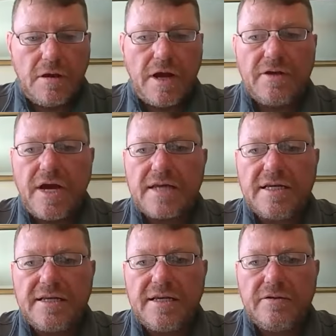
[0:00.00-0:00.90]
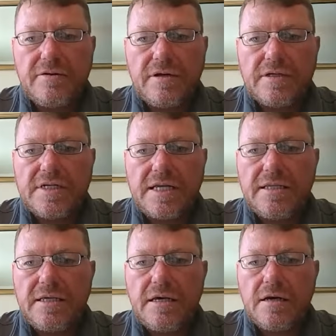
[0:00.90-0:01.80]
All right, you guys can either send
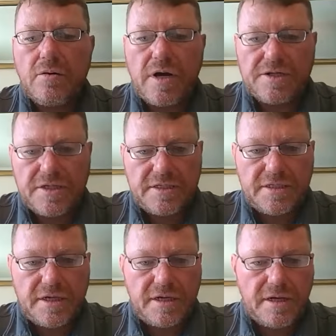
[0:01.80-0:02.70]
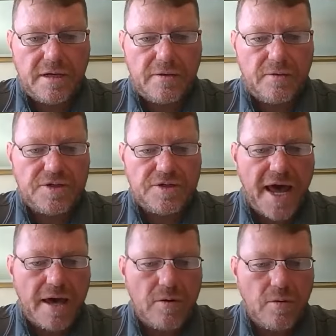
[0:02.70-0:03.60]
the questions through the
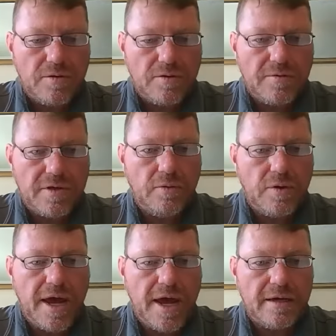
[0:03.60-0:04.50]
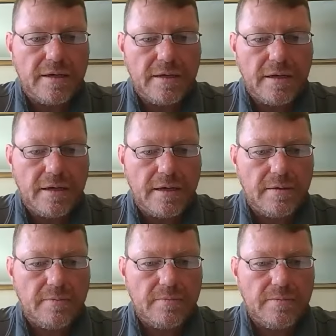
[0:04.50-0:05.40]
chat or the Q&A.
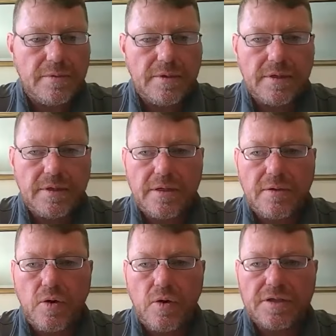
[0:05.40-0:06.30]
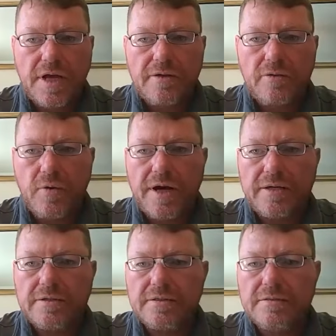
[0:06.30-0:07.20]
It works either way.